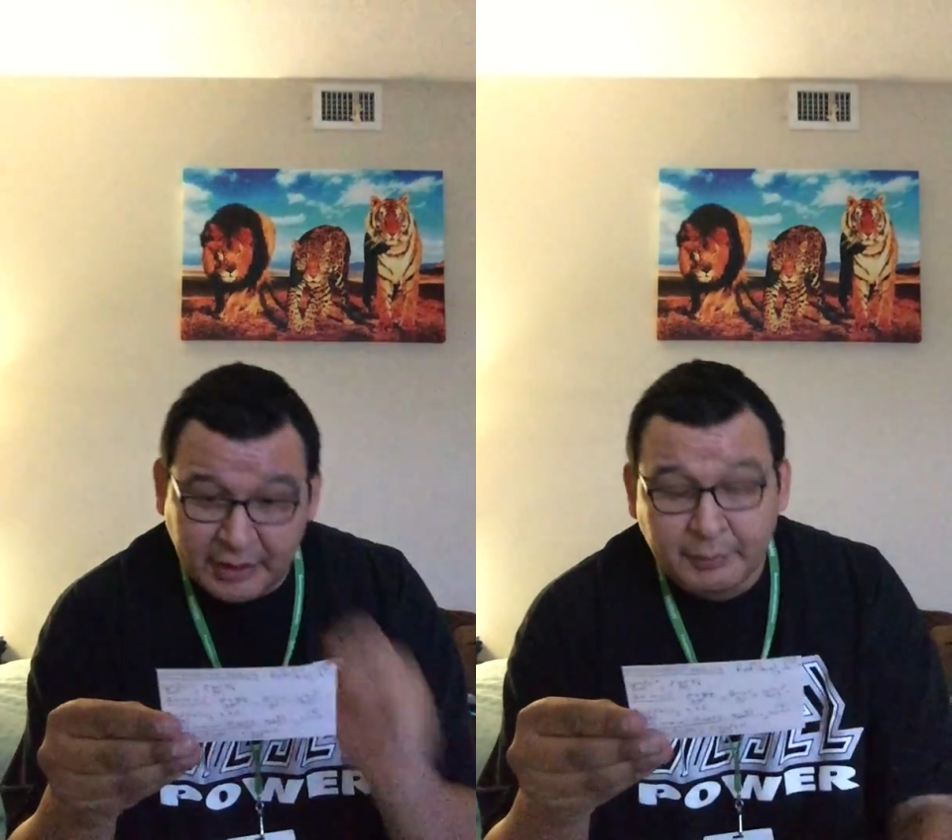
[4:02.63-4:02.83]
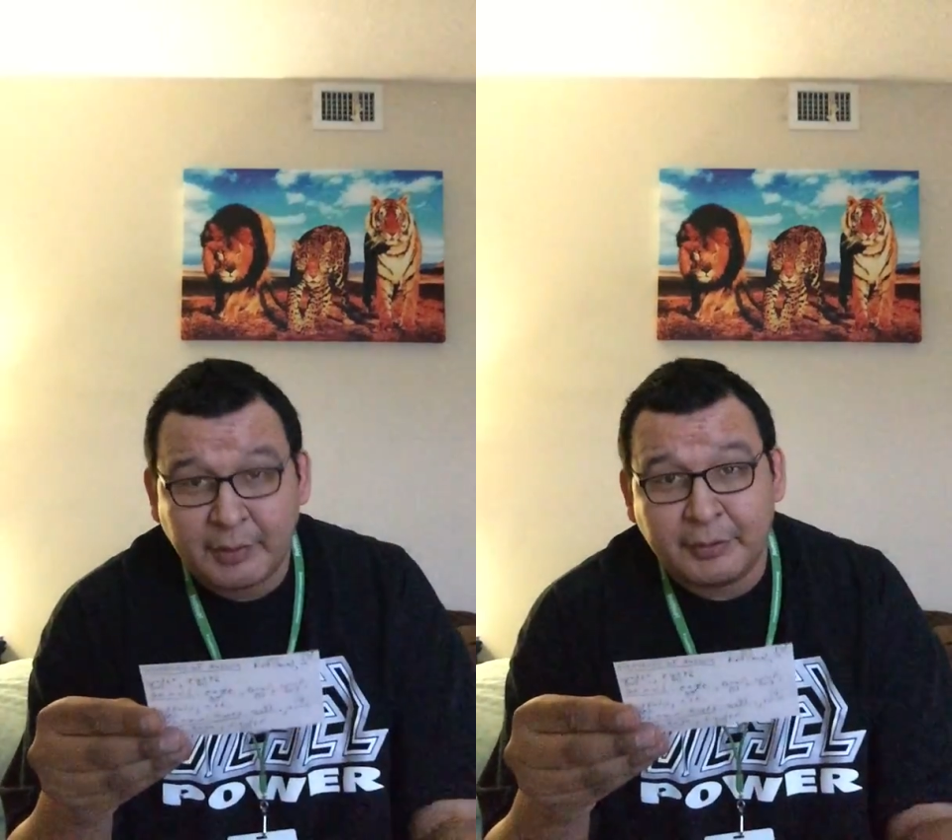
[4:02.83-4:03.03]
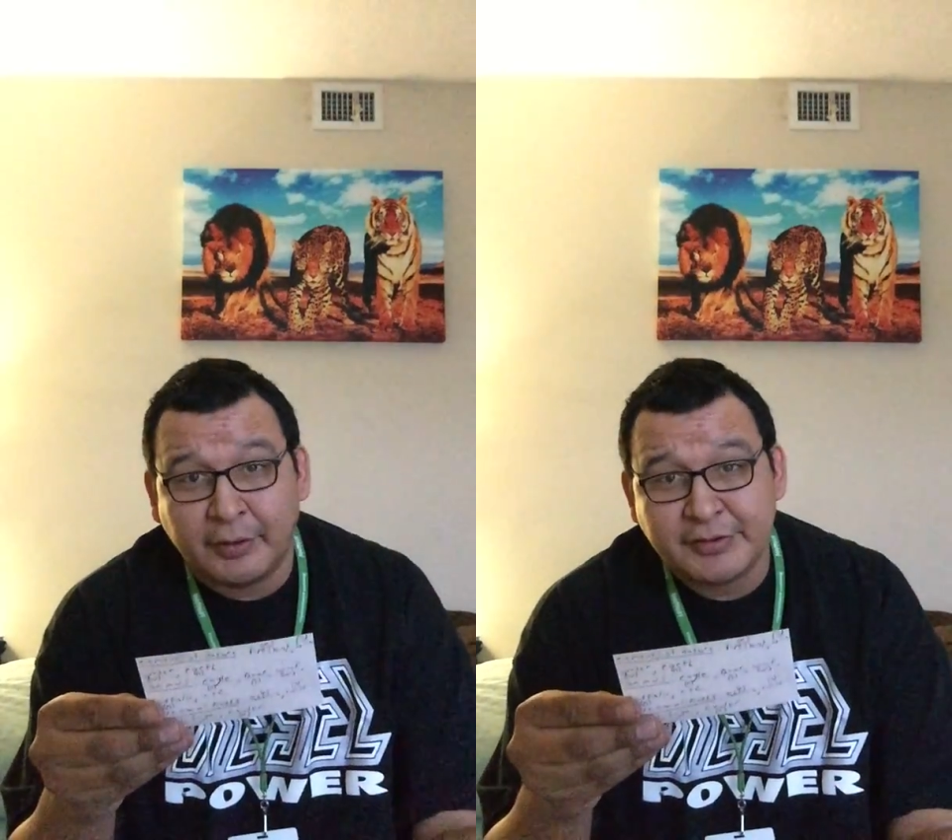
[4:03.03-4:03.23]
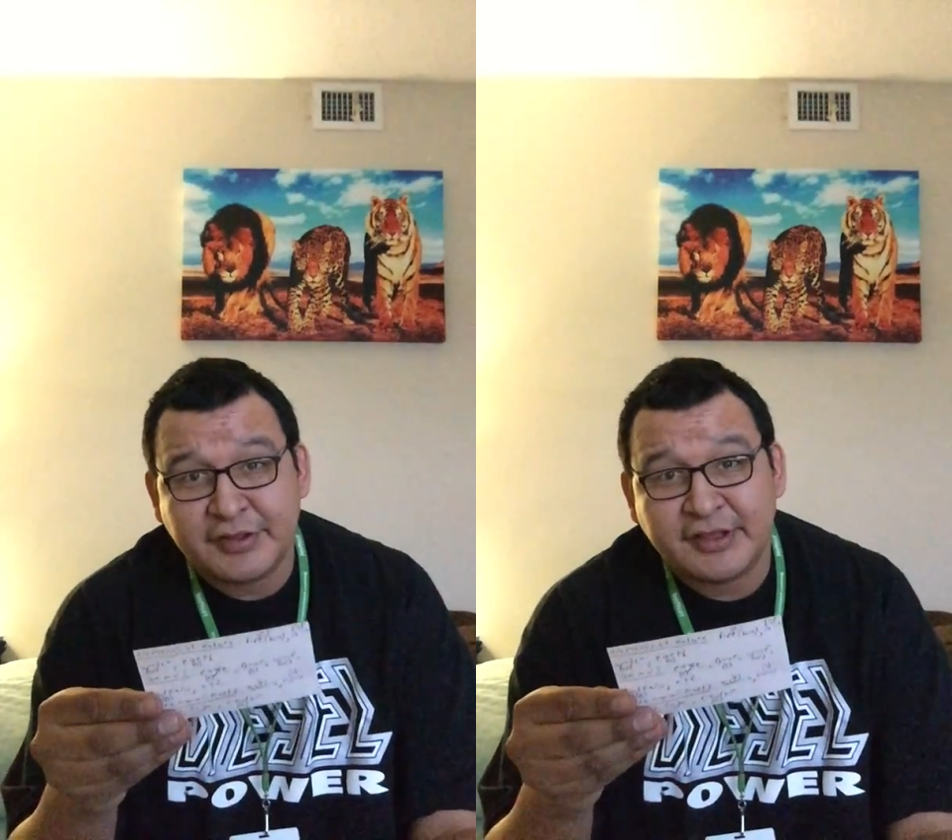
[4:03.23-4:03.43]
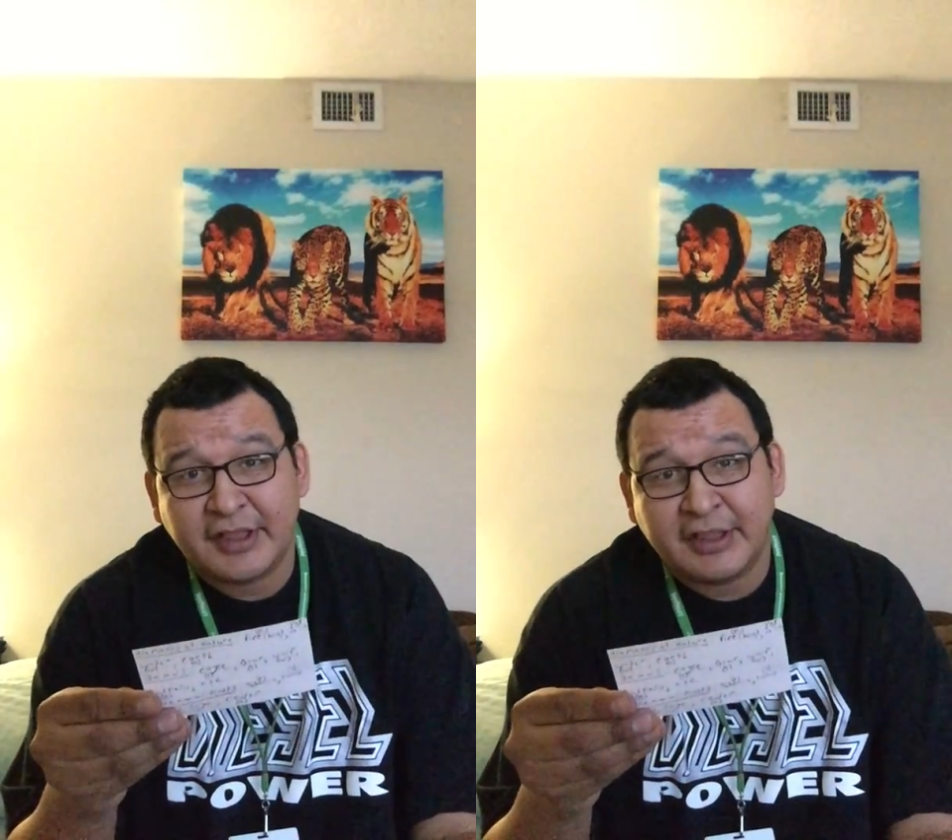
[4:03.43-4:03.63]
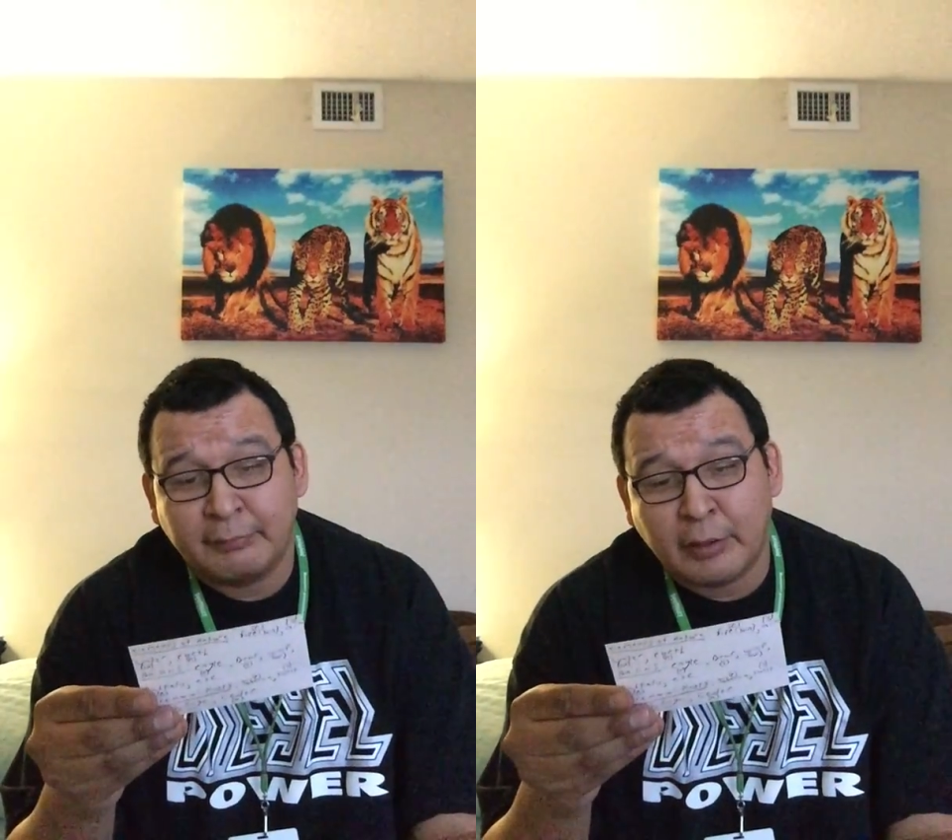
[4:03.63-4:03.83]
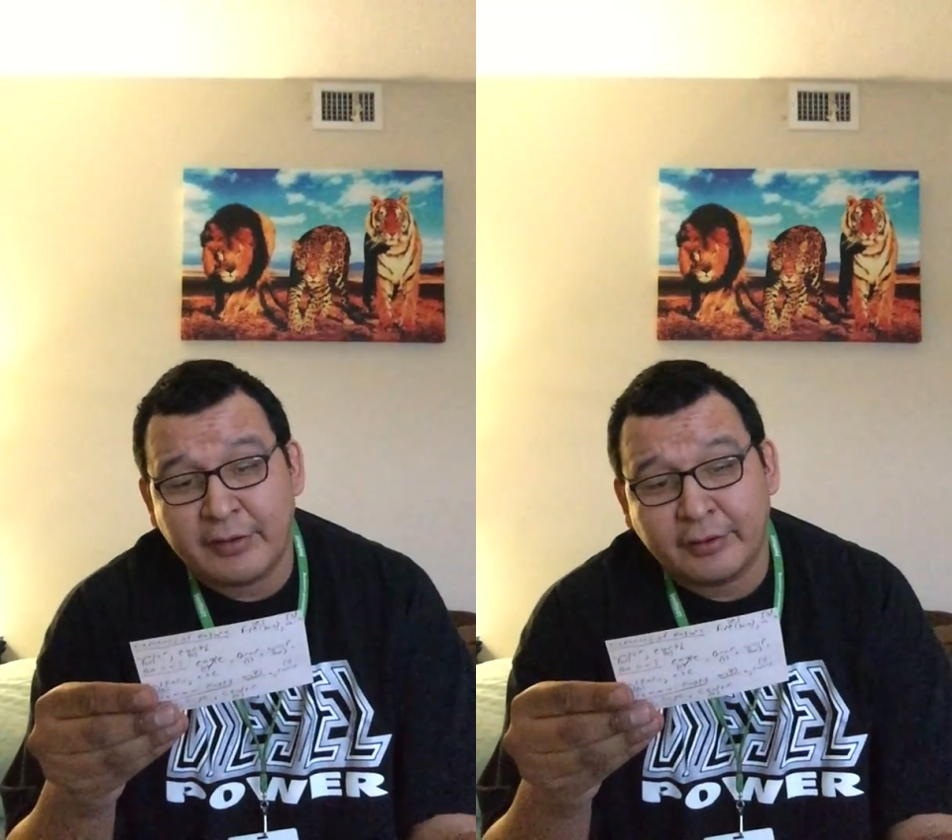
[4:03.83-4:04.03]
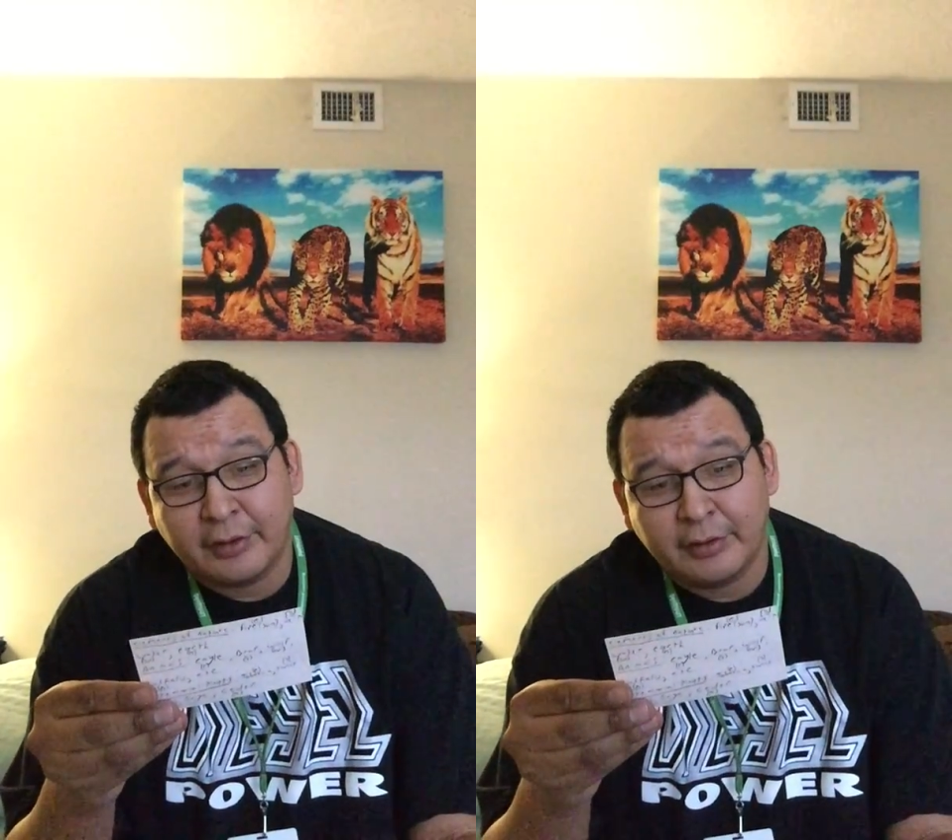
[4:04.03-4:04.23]
other people also say
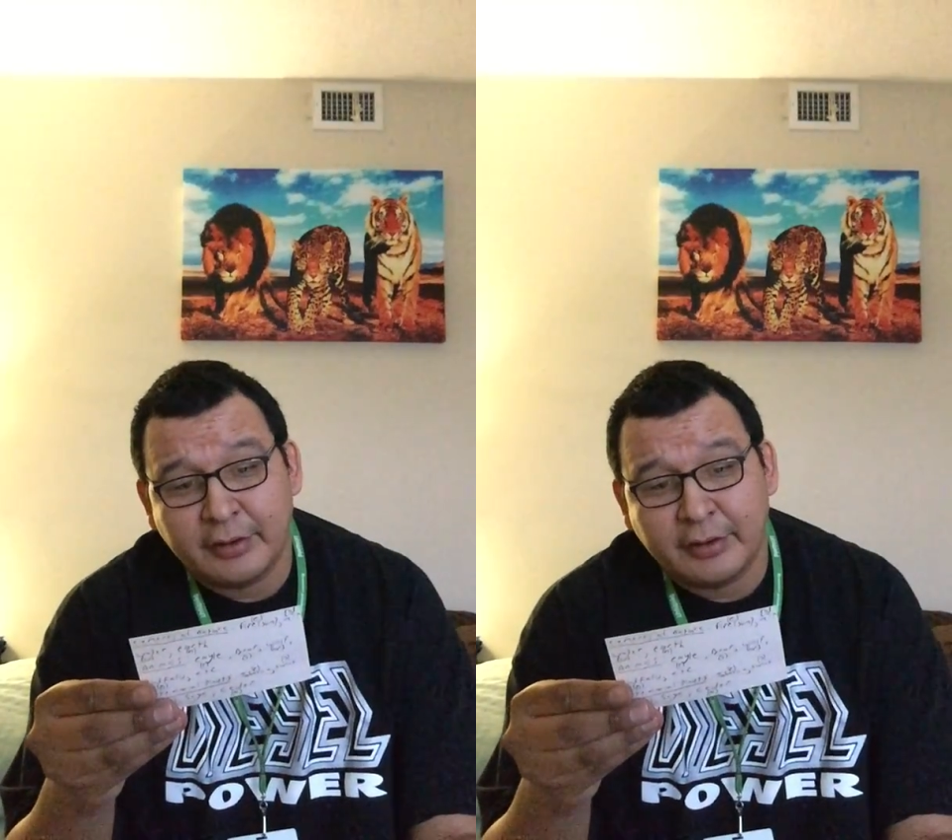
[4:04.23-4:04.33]
weather,